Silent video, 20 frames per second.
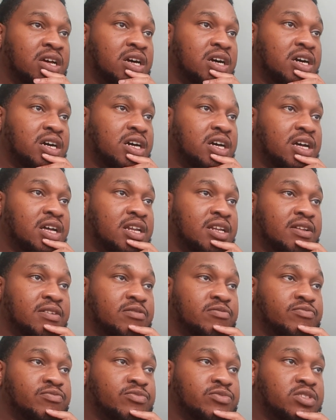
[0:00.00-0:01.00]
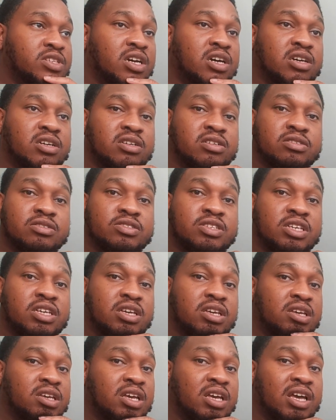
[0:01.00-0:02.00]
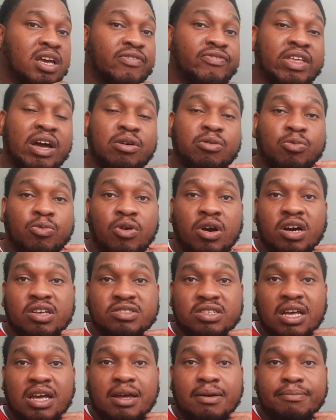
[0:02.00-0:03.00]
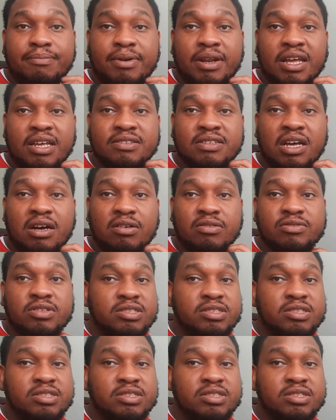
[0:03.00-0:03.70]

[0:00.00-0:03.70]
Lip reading: And yeah, see if that works and plays out.